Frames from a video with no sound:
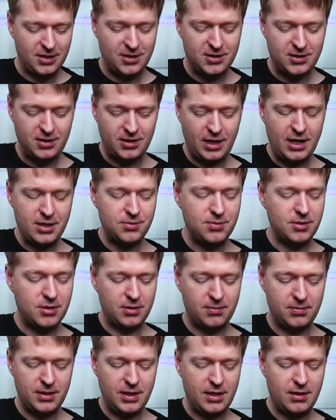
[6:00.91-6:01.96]
So as we
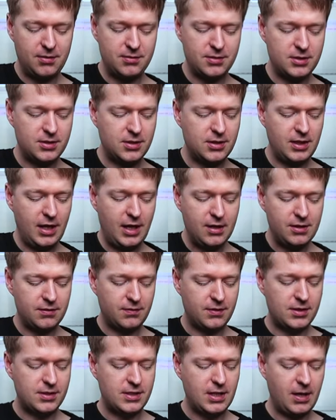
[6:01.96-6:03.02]
come down to the end
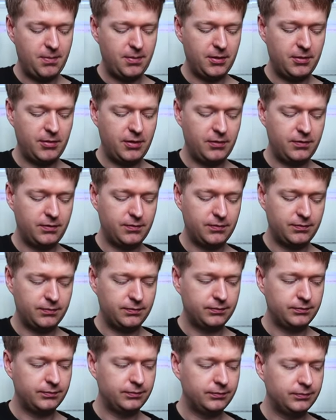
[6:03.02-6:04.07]
of this tapping riff,
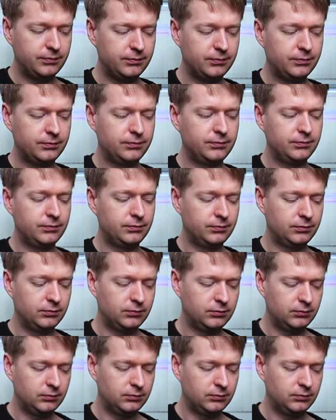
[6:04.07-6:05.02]
you